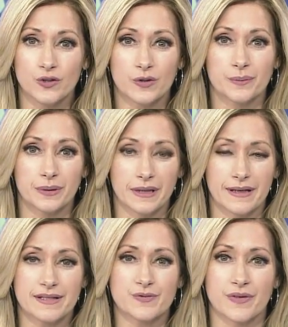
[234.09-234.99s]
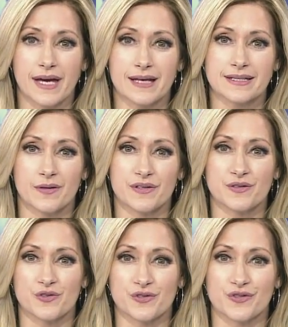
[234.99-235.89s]
new complaints with Cass County
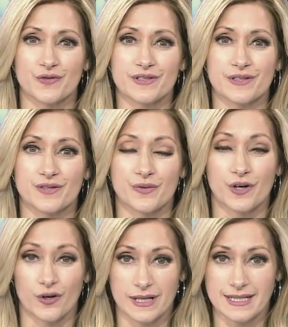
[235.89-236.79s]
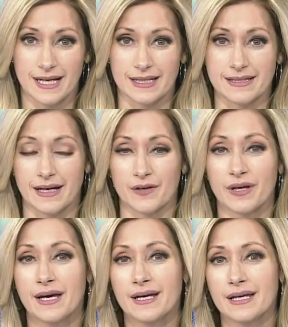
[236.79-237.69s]
Social Services regarding Tiny Town.